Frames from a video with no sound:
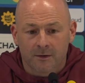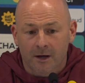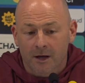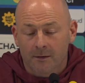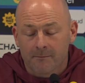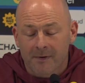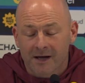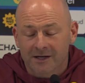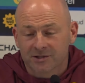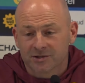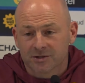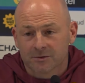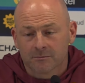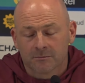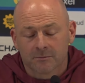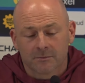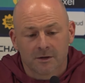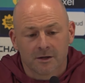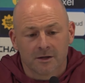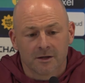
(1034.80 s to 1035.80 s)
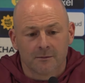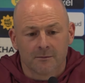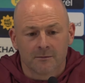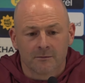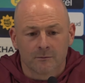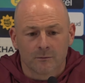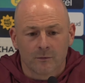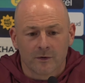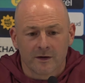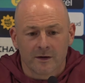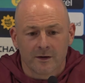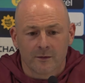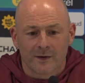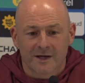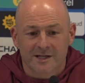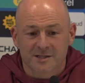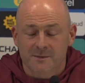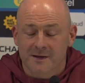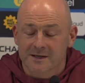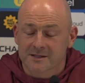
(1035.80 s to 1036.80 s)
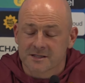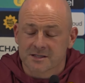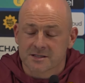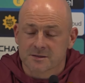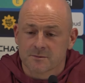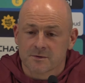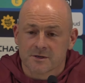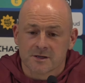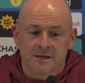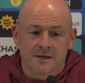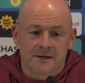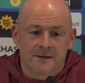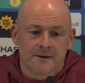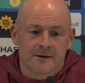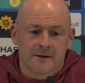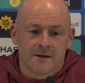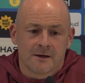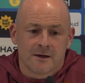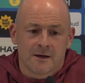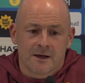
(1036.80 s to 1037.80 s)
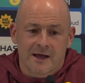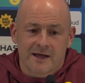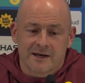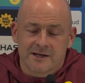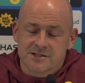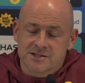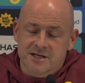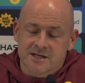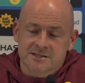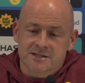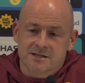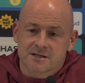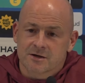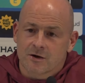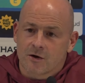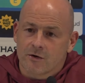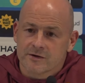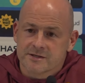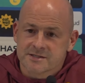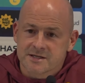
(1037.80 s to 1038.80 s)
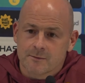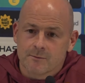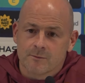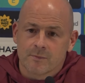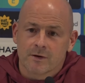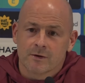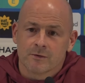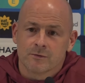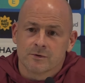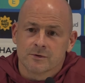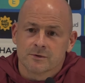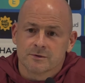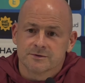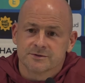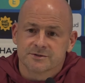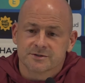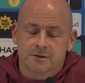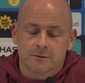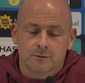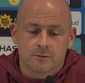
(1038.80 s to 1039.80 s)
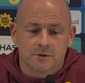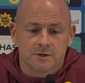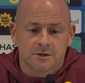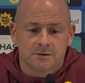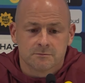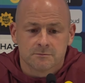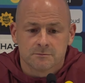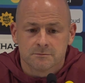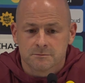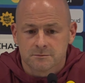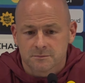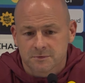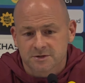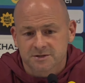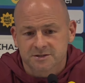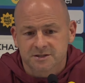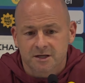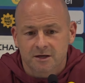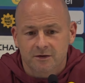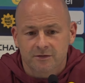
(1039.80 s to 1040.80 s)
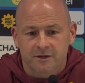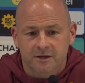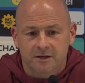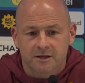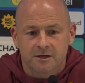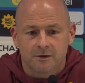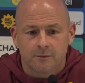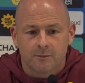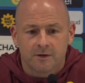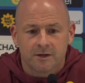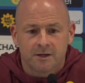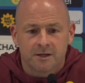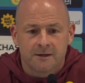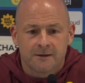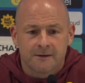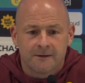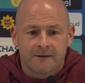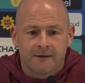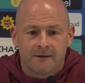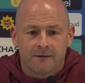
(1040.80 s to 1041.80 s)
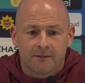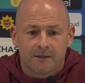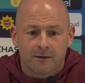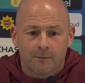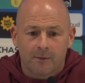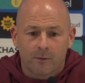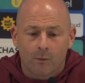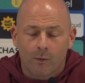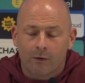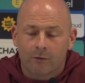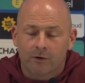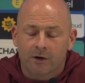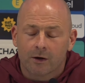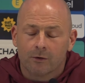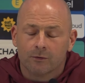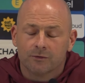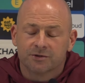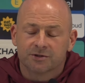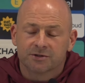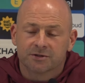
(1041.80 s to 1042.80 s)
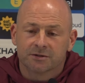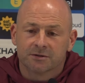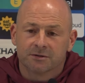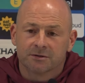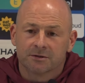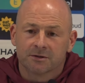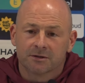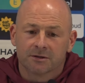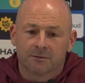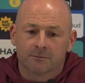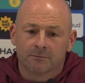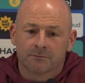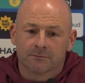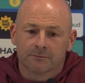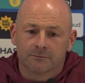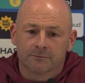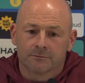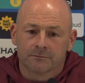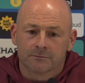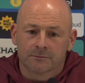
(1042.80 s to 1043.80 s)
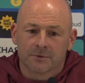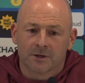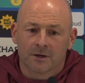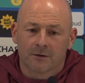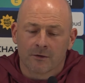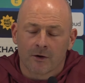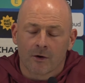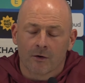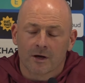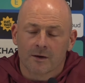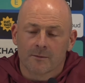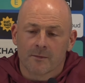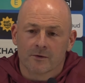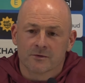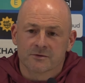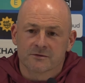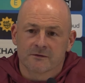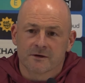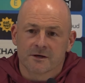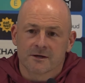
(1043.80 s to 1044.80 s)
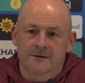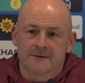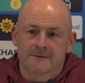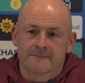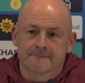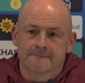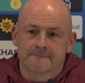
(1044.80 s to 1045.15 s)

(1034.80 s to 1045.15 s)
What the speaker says: match them. We expect it to be energetic, high tempo. So, like I say, I think they'll be well coached and highly motivated.